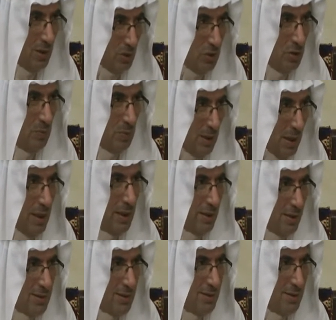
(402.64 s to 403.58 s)
be like
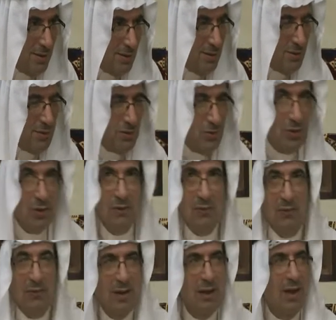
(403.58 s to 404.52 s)
this sort
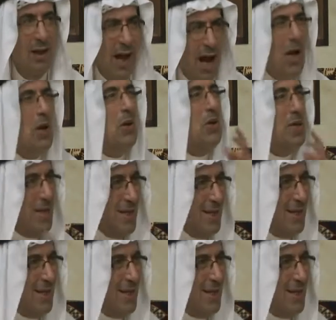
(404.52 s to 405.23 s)
of agony.